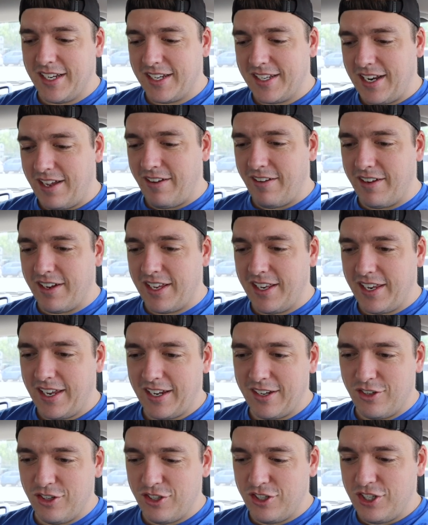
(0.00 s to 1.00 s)
like now I can
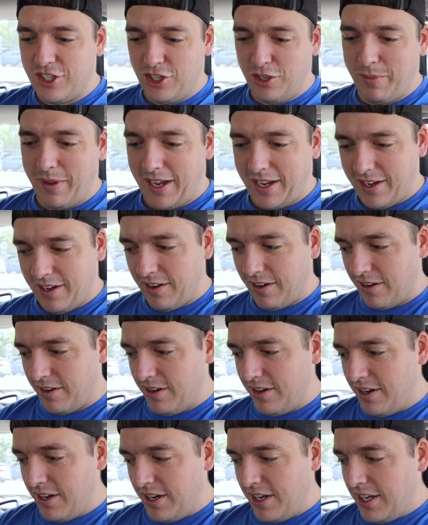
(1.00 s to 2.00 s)
like just chill back
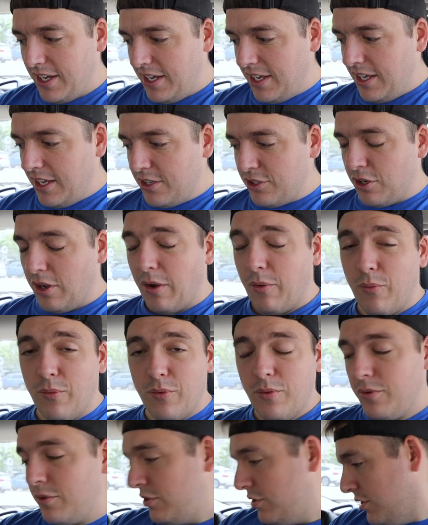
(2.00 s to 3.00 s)
here. So
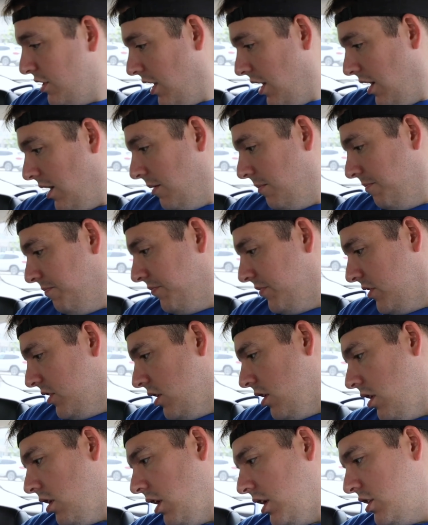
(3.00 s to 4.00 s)
um,
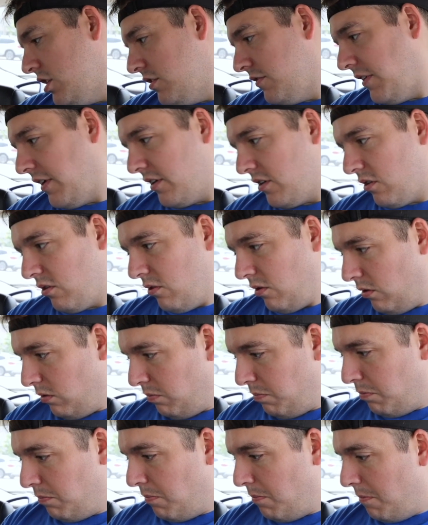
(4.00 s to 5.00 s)
oh, I just found an old
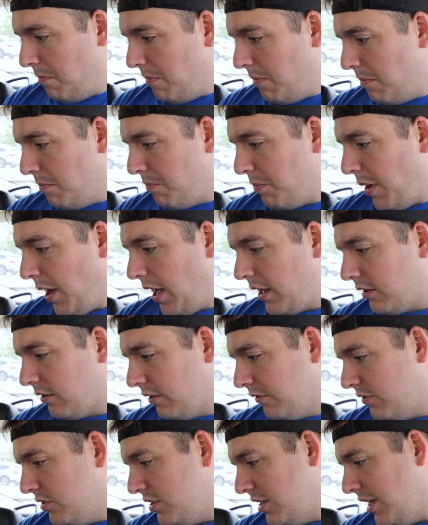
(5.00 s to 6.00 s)
bottle of